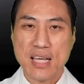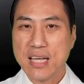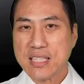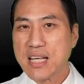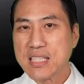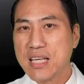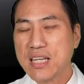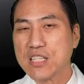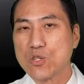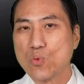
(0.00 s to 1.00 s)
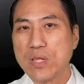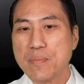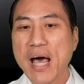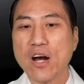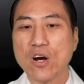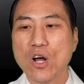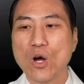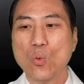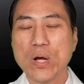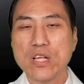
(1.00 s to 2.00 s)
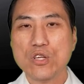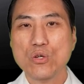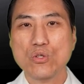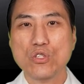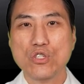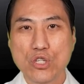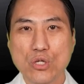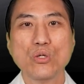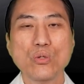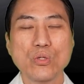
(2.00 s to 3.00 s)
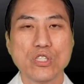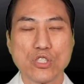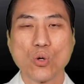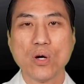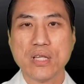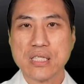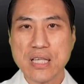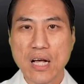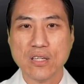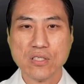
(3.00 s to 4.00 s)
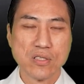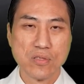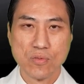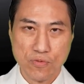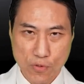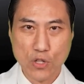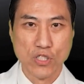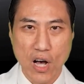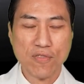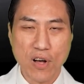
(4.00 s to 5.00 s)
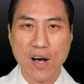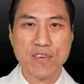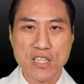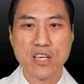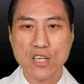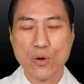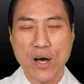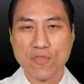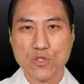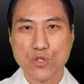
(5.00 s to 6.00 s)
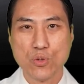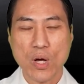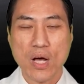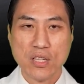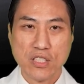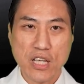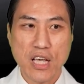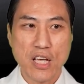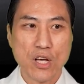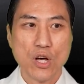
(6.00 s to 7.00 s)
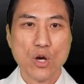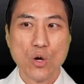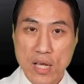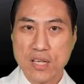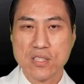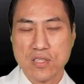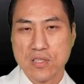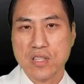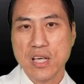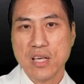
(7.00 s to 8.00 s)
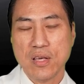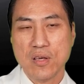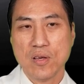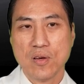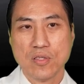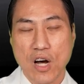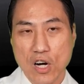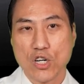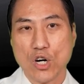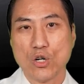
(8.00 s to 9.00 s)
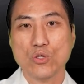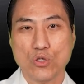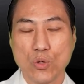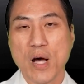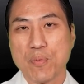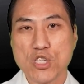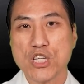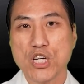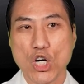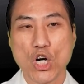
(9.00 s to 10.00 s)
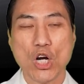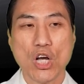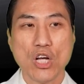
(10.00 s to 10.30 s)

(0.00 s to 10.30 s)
In a sense, it doesn't really matter. When you do destroy these cells, first off, obviously, you have to see, is the doctor who's doing my procedure